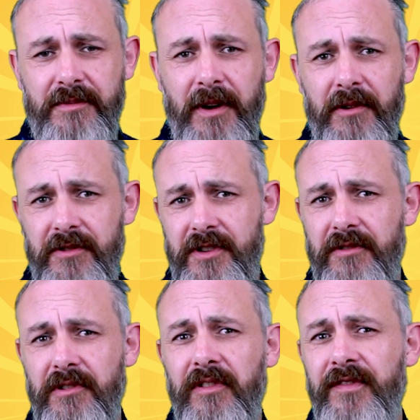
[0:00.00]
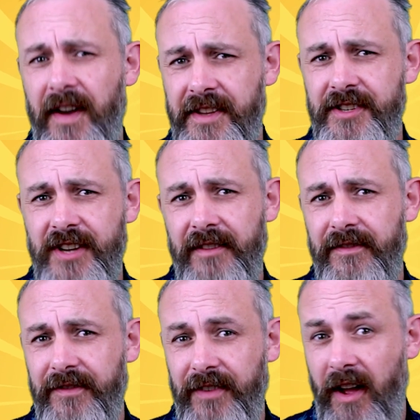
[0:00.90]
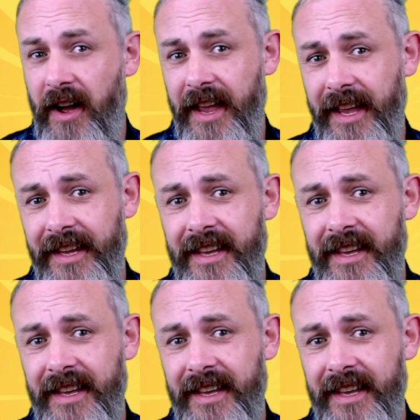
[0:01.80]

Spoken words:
but also your fighter jet flying.